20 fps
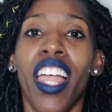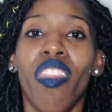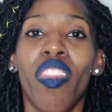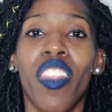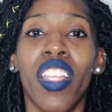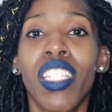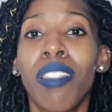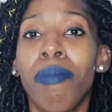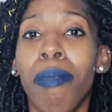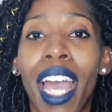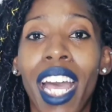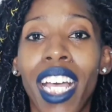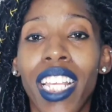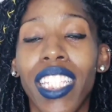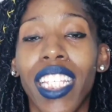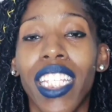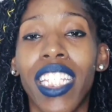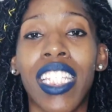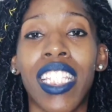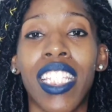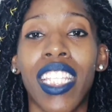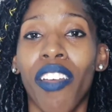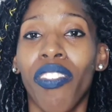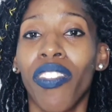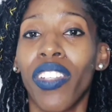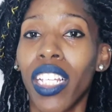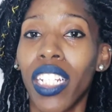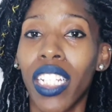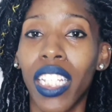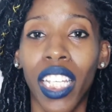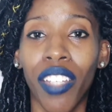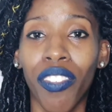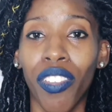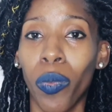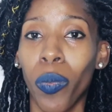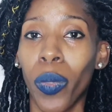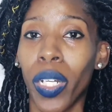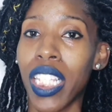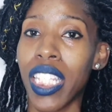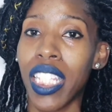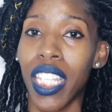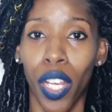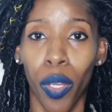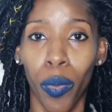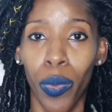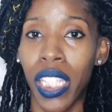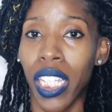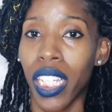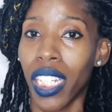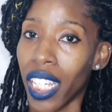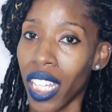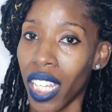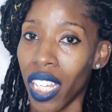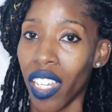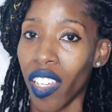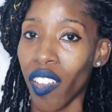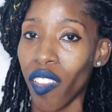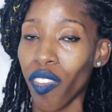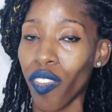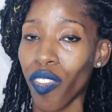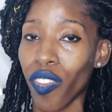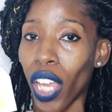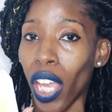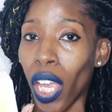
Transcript: This mask is definitely giving what it said it was gonna give: